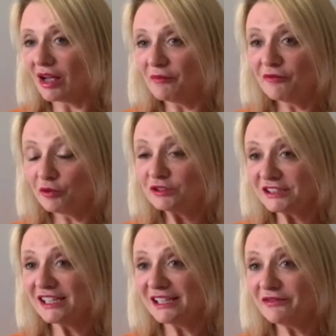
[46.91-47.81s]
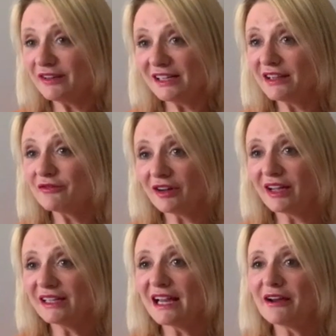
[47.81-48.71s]
I'm fortunately feeling
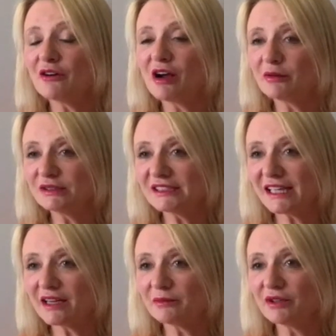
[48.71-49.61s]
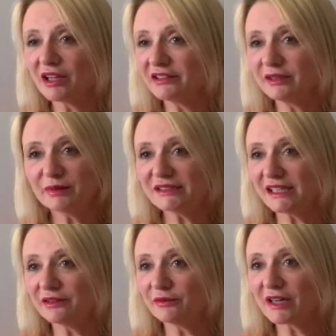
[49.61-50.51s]
fine now. I would say I'm
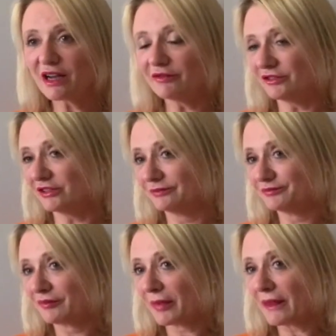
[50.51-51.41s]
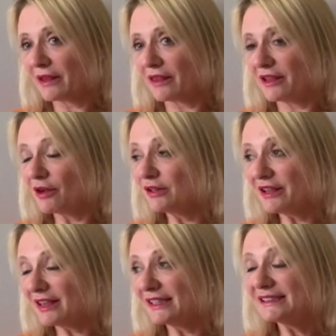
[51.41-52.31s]
90% recovered. The only
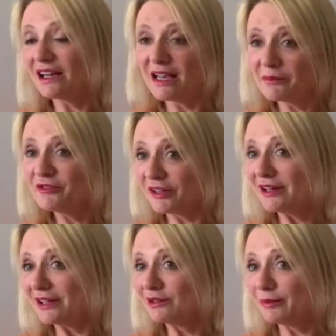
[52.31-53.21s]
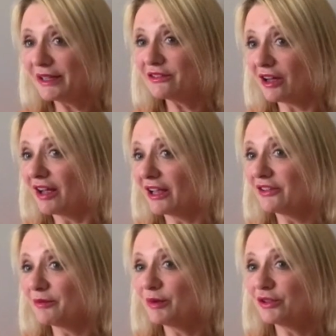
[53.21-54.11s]
thing is I am still a little bit
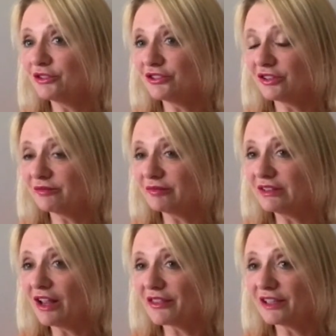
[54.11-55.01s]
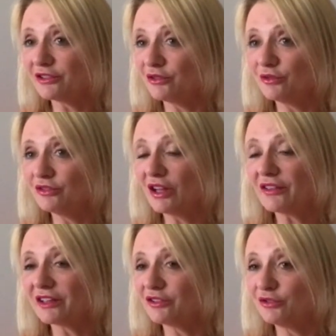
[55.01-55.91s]
tired, but nothing
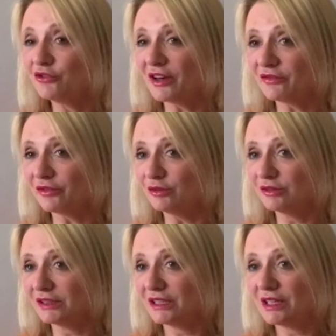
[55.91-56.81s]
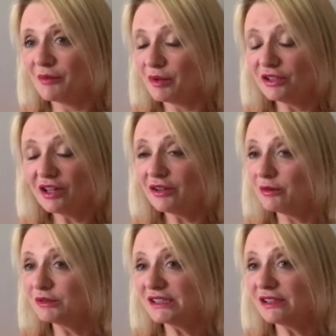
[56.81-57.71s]
too dreadful. But no,
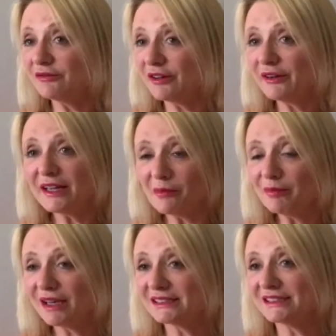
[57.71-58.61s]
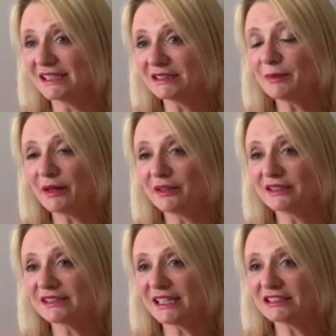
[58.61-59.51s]
it was a very unpleasant
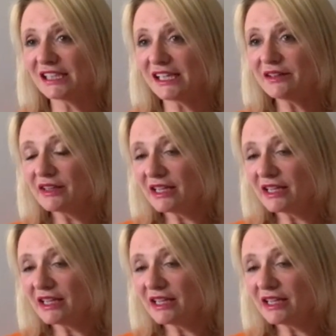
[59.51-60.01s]
experience actually.